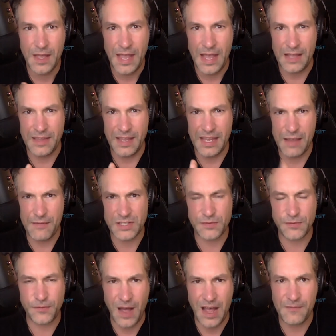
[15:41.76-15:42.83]
And they gave us
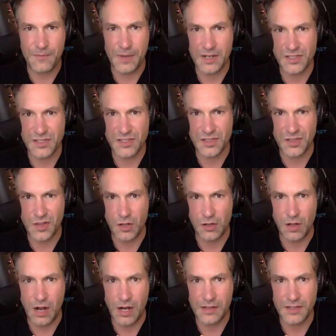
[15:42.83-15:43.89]
5 minutes on the
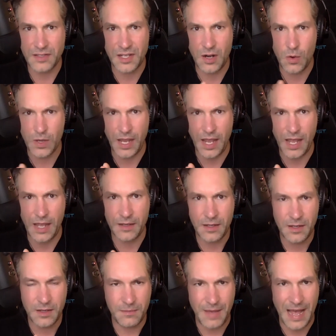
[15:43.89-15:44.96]
clock. They said, okay,
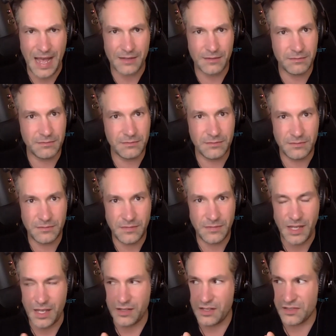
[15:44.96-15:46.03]
Matt
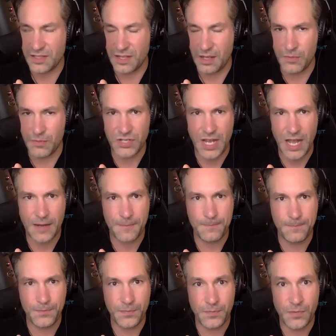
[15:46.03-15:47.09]
and this lumberjack,
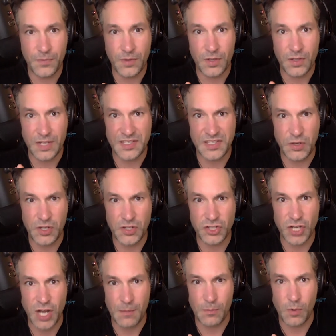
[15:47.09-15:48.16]
let's see who can
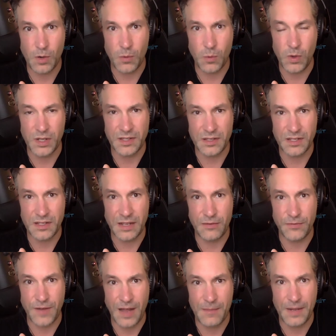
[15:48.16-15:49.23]
chop more wood in
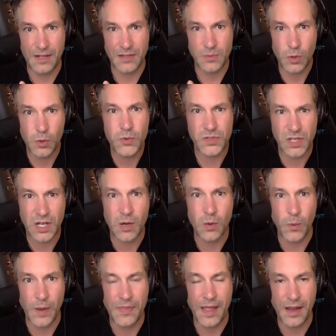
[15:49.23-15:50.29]
5 minutes. Well, who's going to
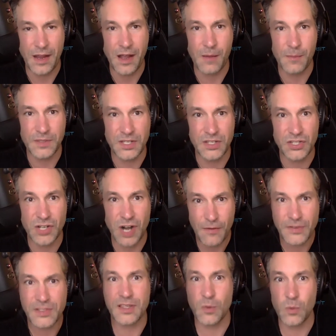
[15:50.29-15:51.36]
win that competition?
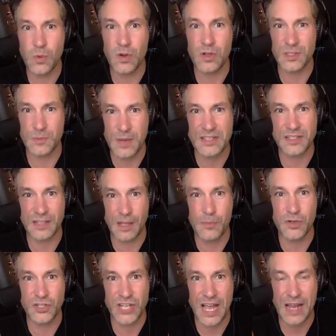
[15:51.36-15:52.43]
Obviously, the world's best
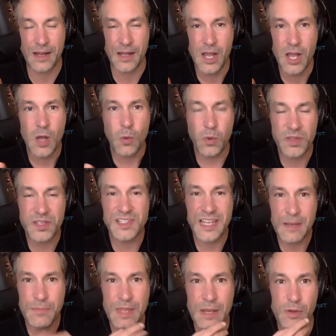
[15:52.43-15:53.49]
lumberjack. Well, the
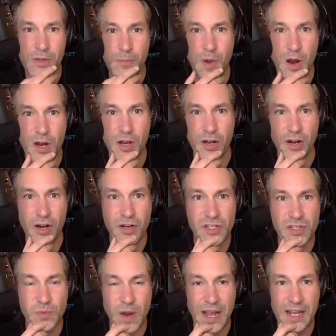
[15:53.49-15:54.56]
same thing with
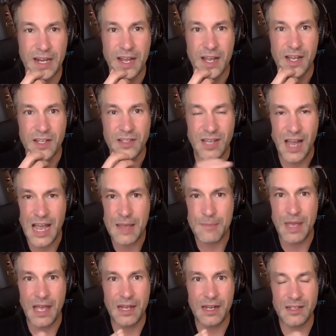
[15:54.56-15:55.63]
marketers, right? Time
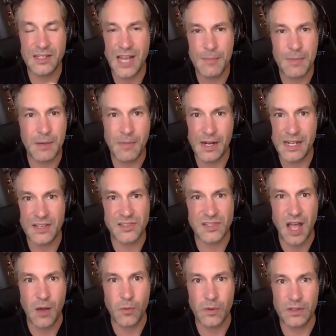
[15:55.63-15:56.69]
and money is
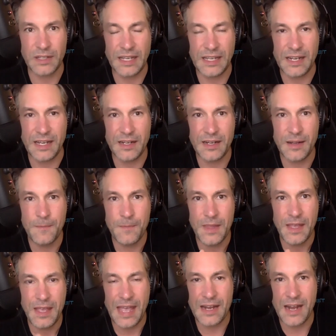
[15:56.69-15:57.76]
not related,
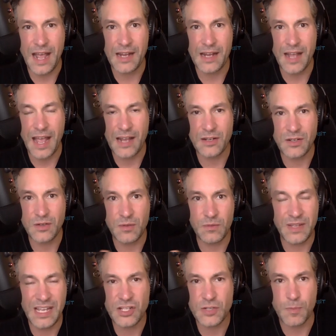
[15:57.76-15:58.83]
and
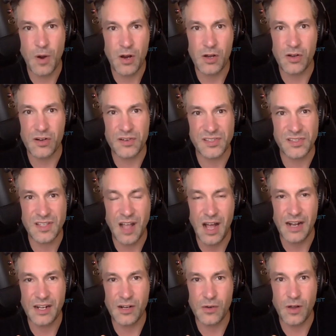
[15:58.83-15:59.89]
each marketer is
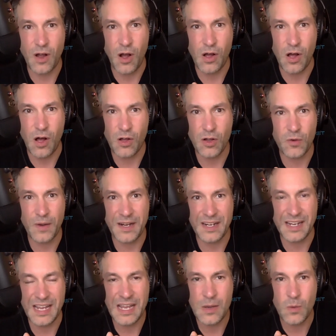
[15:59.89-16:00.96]
not all
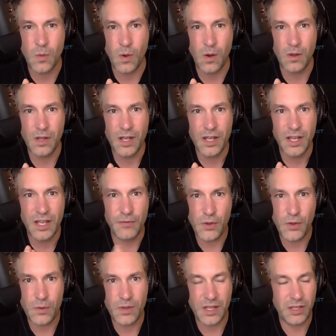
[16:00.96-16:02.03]
created equal. If
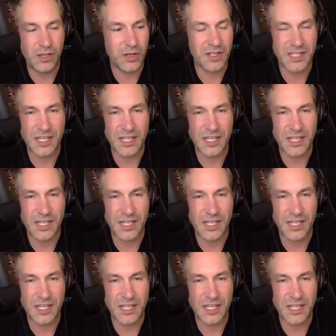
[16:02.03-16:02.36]
you can take the